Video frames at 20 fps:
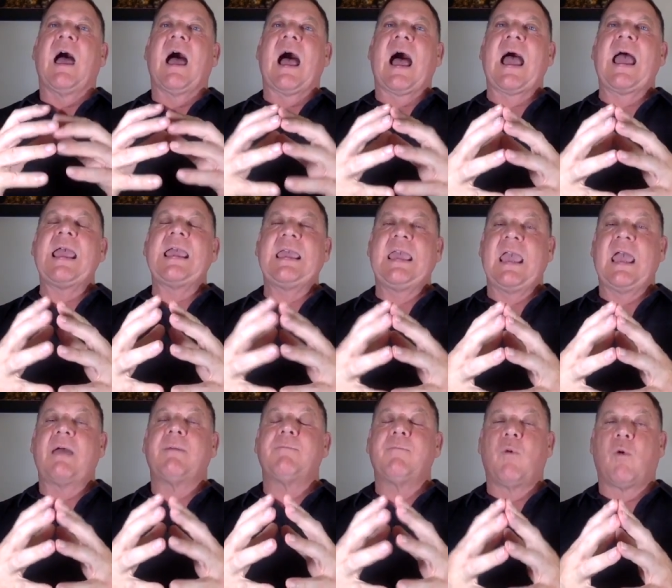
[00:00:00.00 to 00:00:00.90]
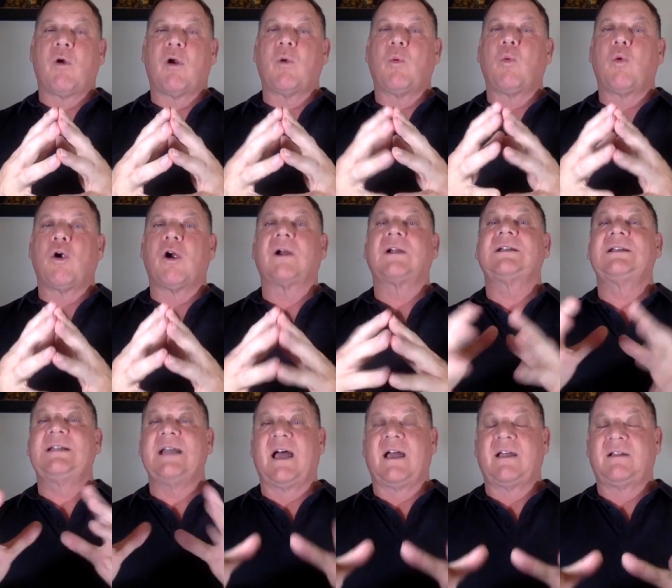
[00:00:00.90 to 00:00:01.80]
I get more
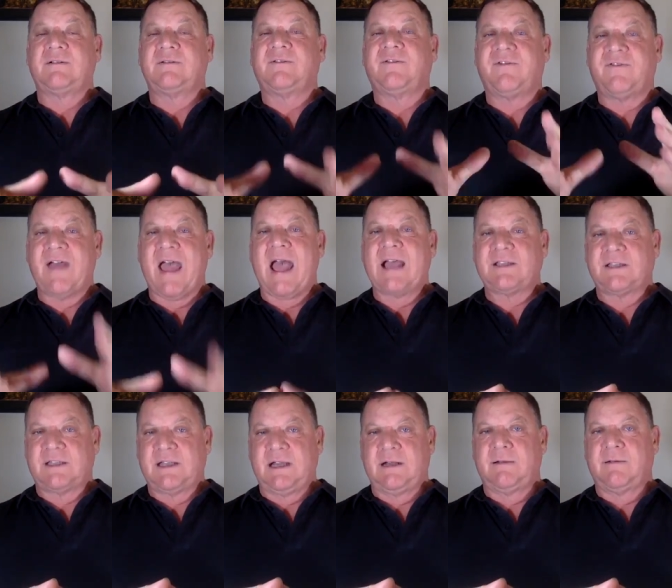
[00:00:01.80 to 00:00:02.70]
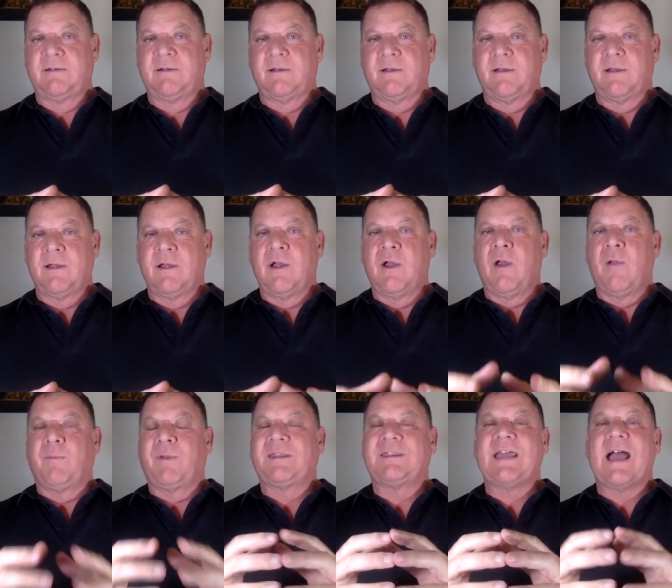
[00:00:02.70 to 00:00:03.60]
work done fasting.
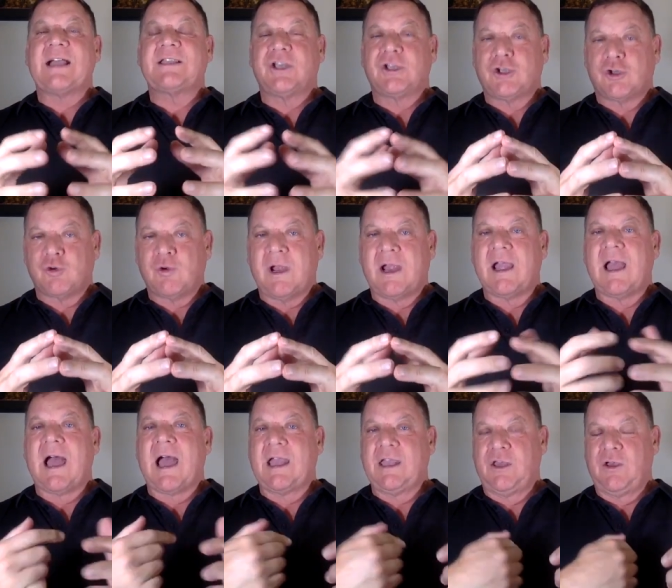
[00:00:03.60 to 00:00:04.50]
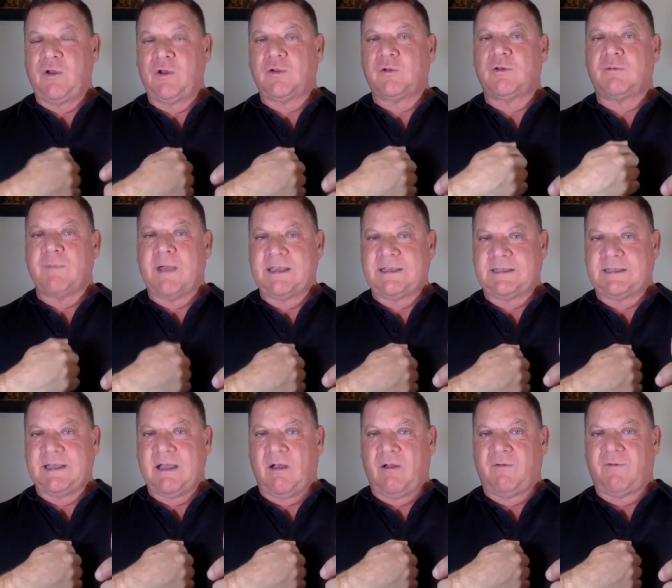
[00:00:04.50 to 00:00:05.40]
But that's a trick I use with
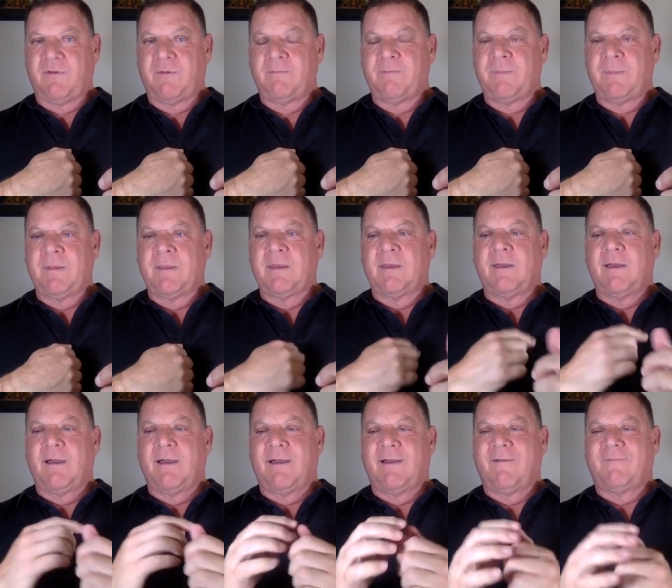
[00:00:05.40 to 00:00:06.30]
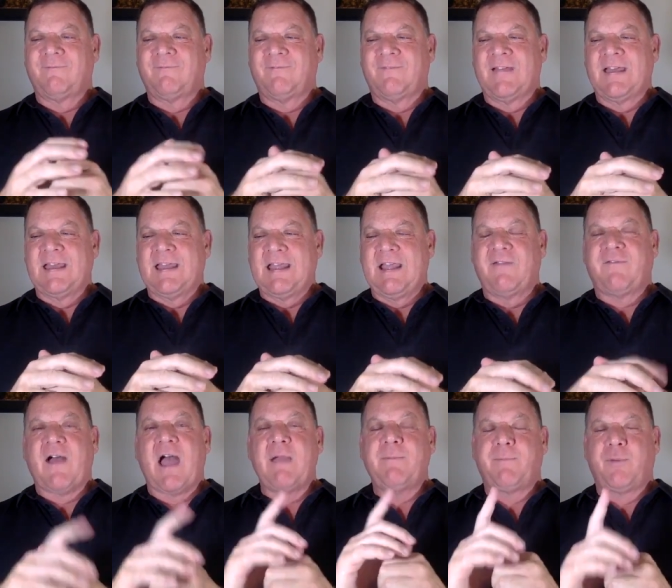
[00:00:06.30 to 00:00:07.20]
myself. Um,
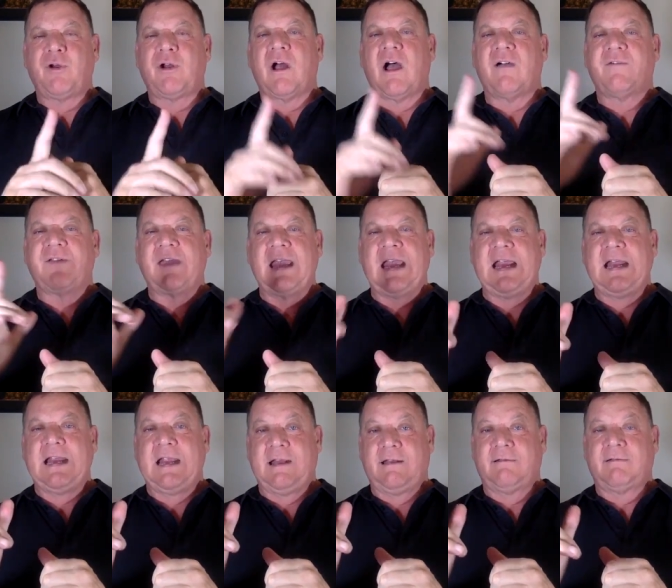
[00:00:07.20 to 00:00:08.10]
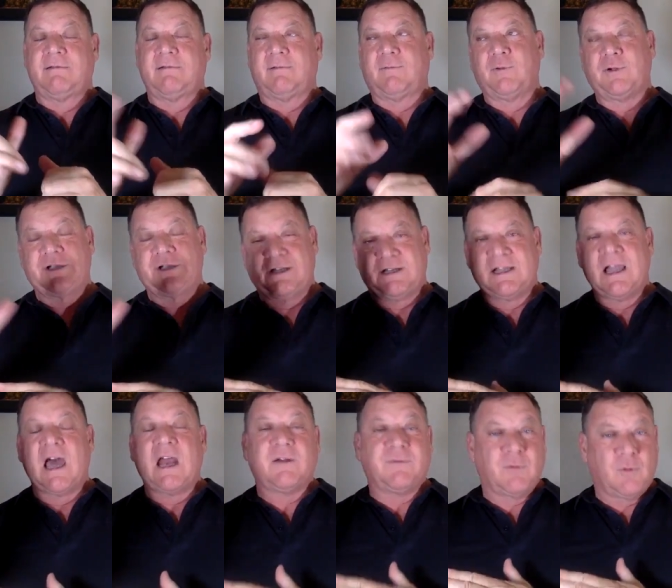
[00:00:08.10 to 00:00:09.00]
if I put off eating, which is
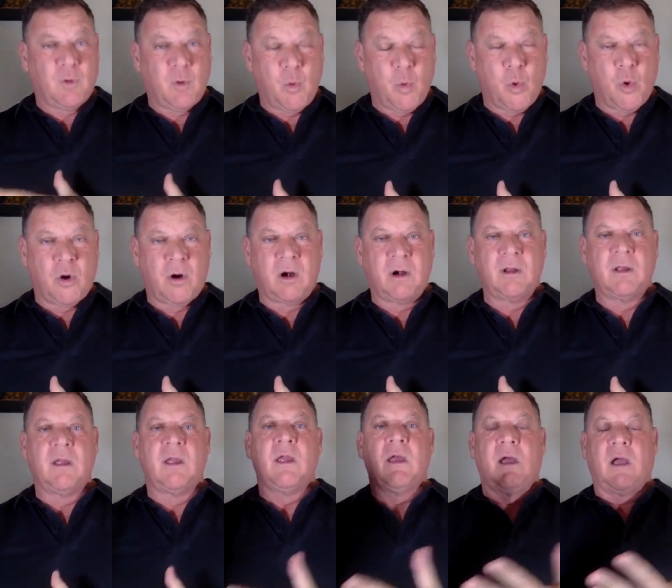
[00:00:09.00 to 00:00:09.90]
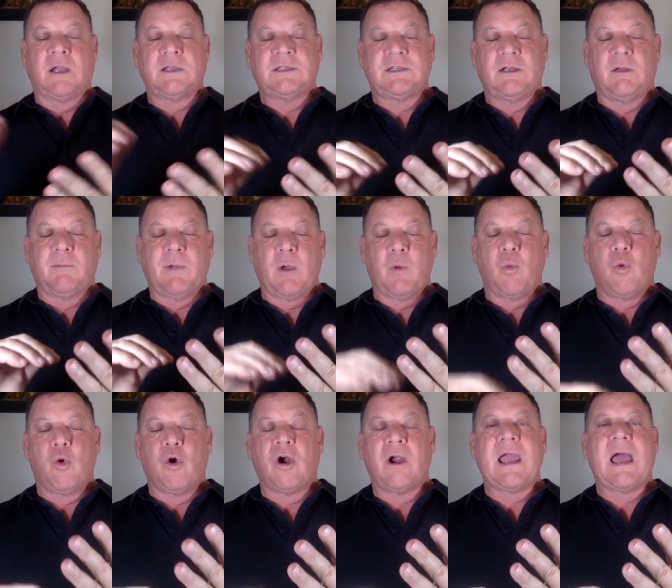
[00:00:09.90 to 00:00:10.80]
kind of a reward, until my
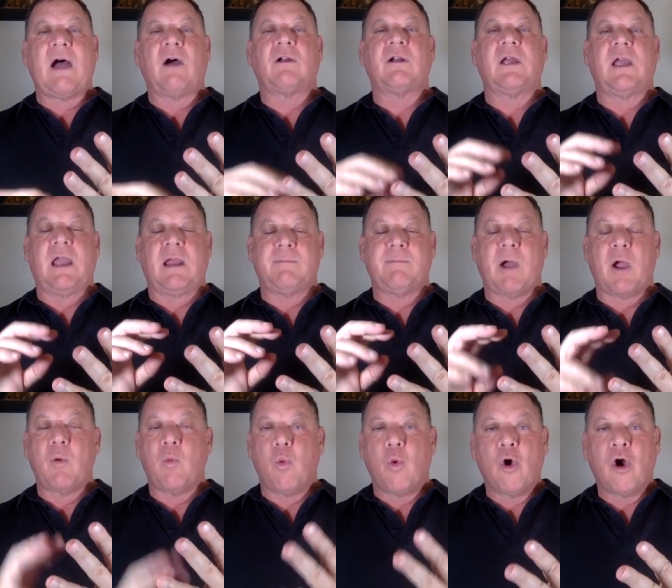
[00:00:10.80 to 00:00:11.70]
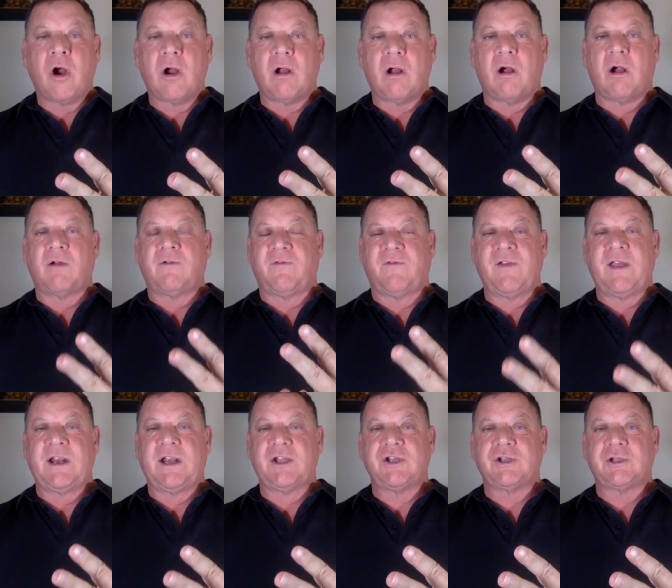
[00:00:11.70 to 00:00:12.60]
workout and my work are
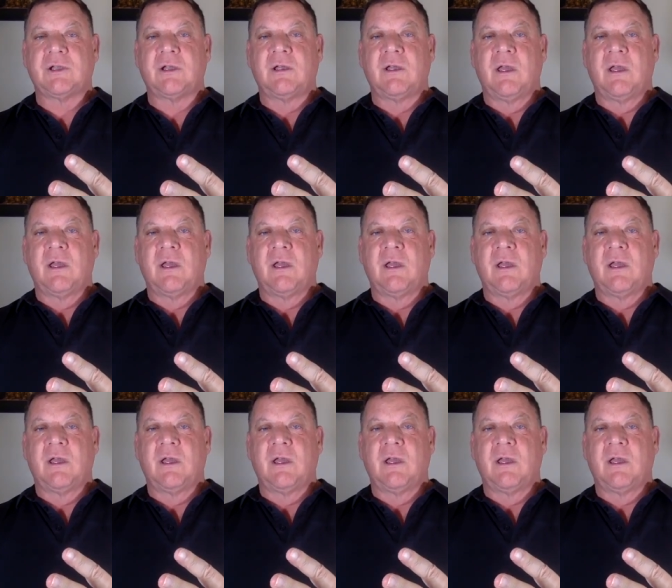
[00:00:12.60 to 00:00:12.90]
finished,